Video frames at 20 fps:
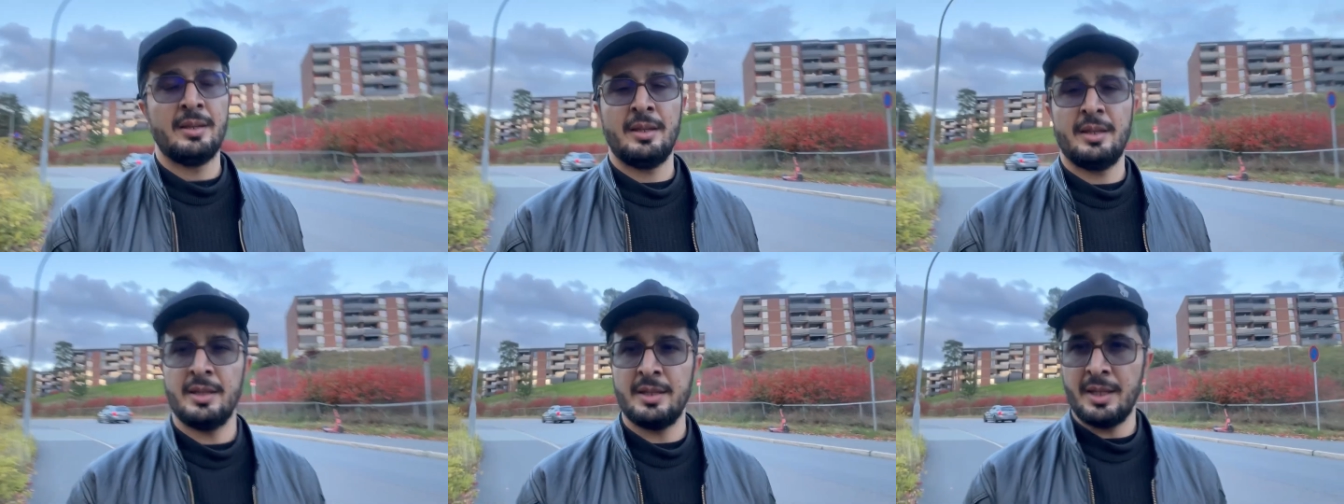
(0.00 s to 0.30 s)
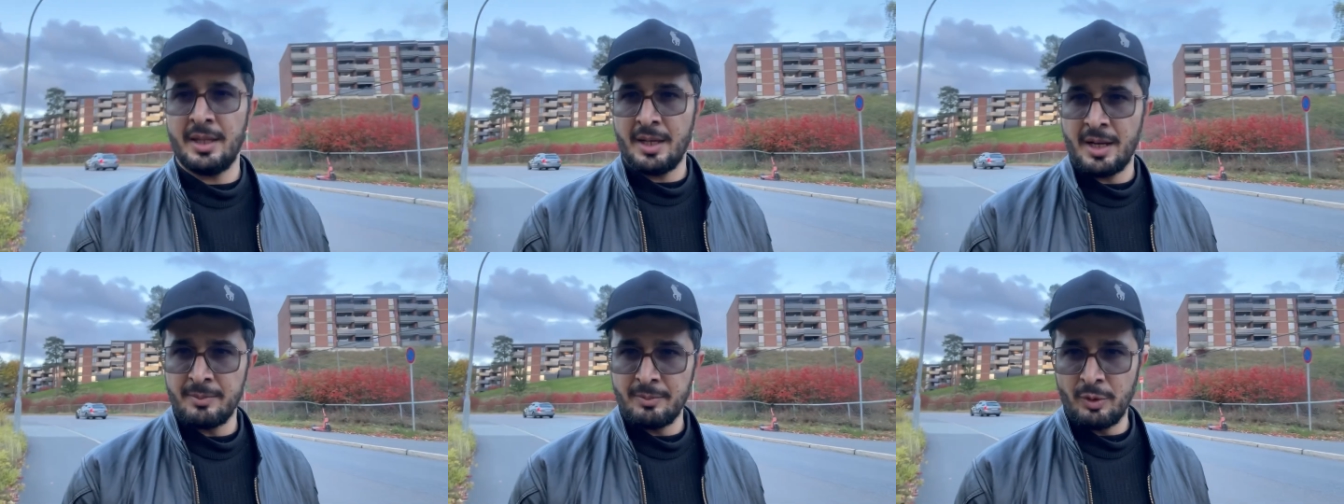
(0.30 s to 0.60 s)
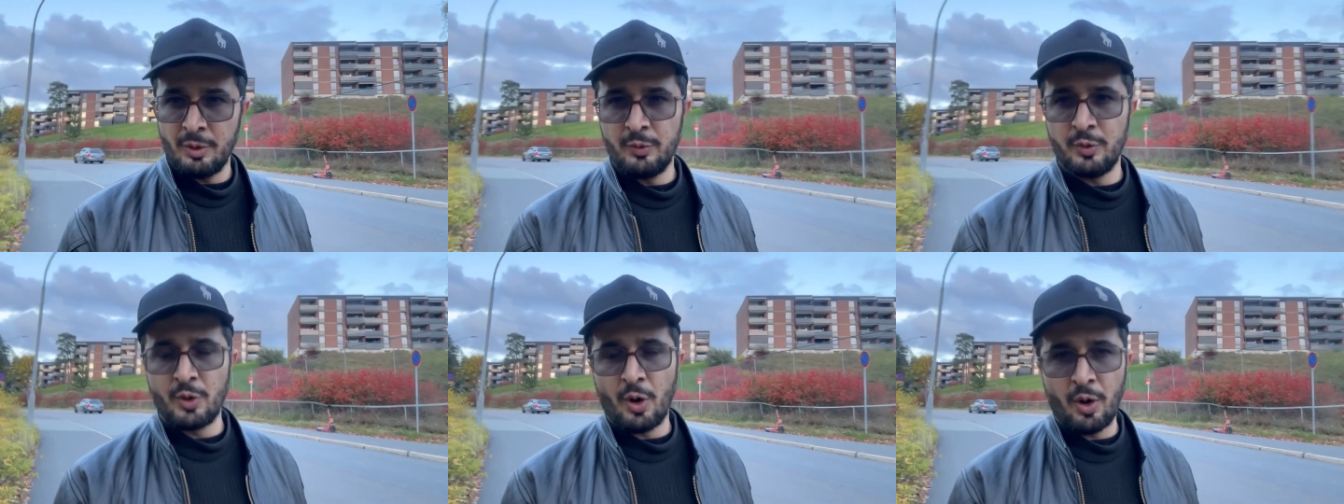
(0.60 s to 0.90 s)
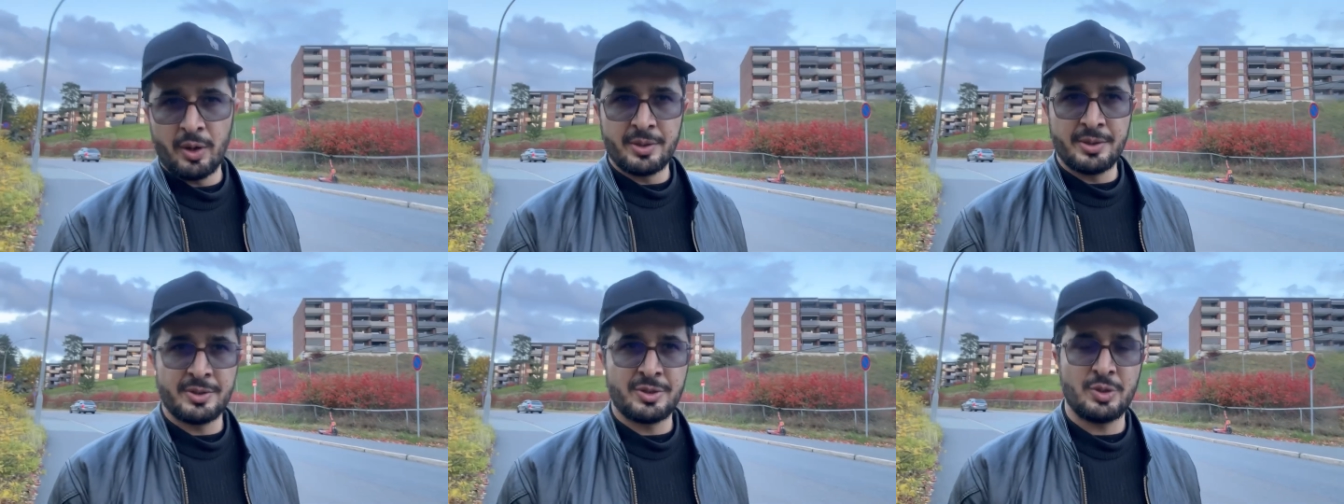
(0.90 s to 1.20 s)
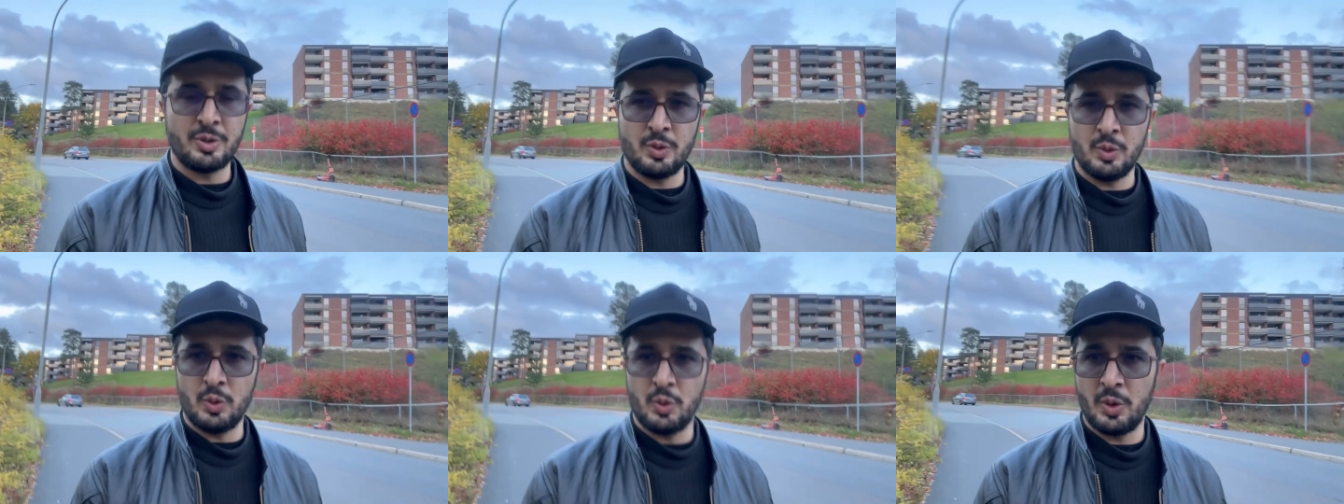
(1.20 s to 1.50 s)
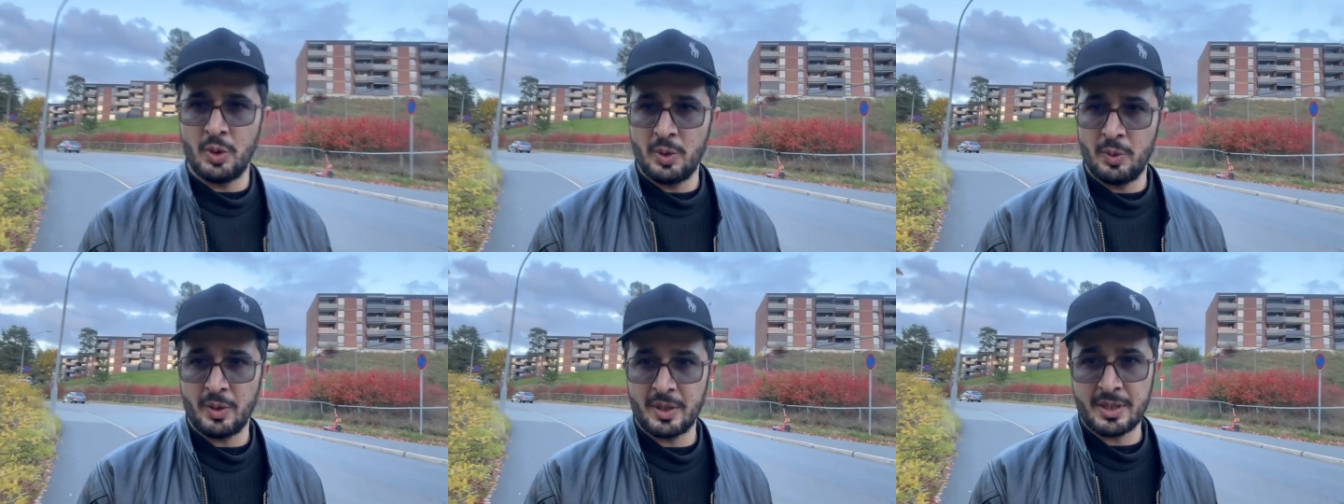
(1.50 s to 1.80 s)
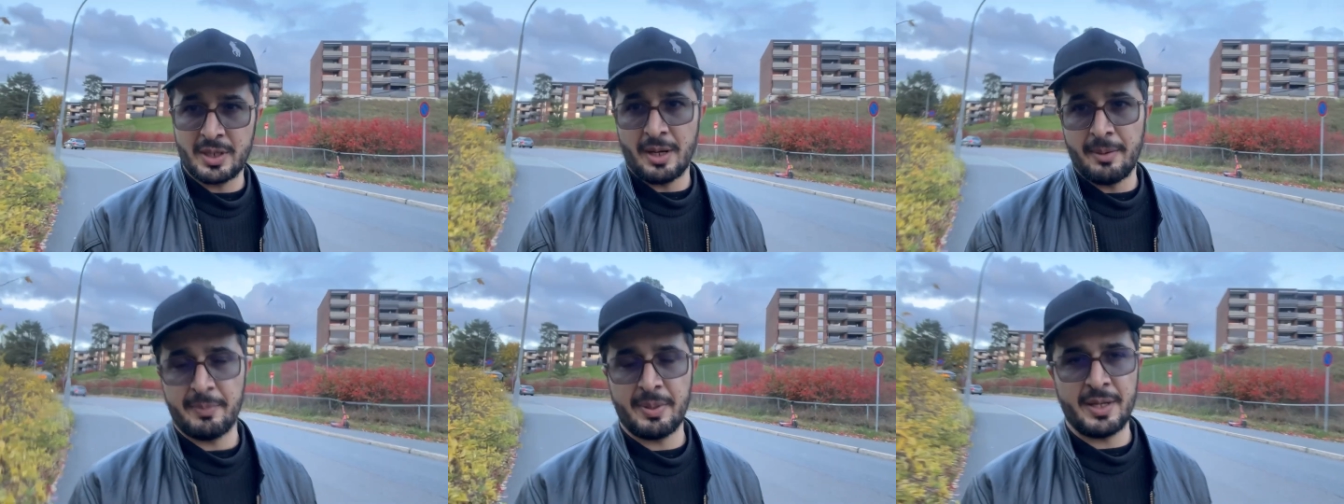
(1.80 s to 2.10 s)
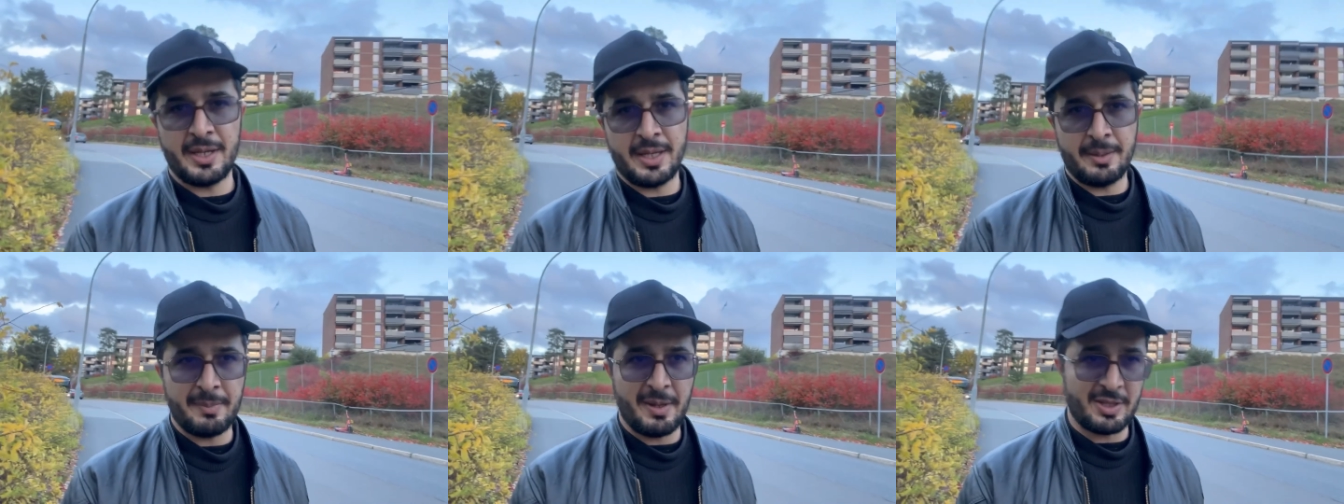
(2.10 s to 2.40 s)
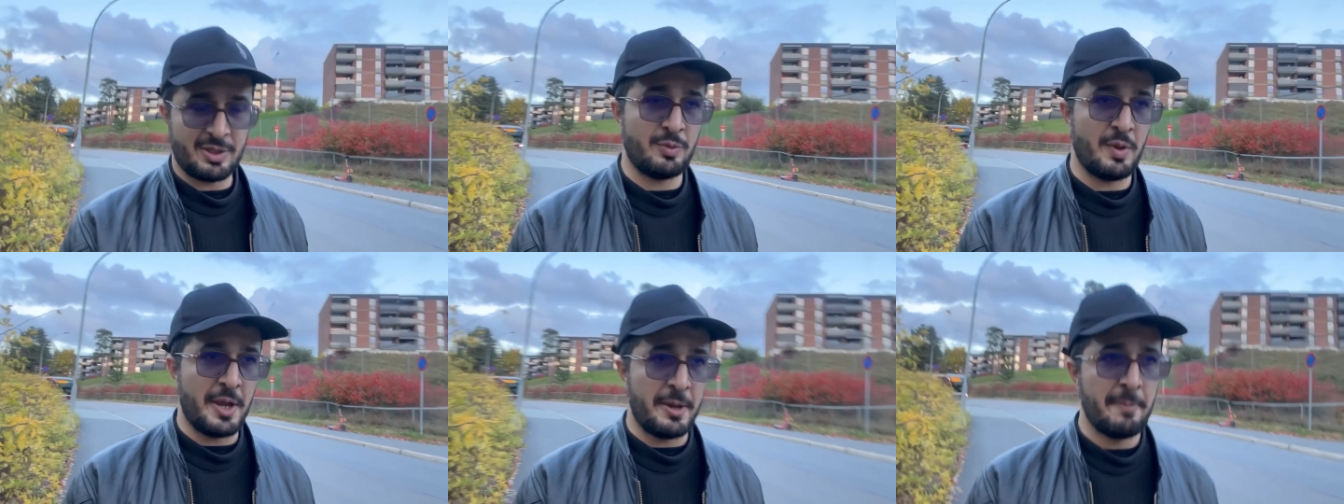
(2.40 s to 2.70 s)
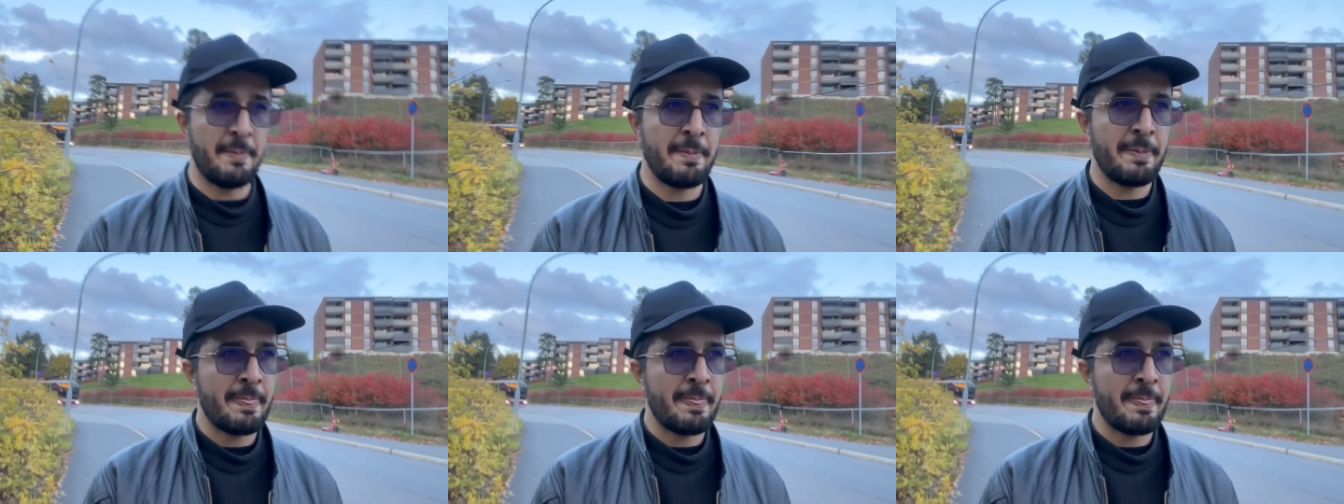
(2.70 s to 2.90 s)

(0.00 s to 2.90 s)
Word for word: and then I moved on to one company, Bestway.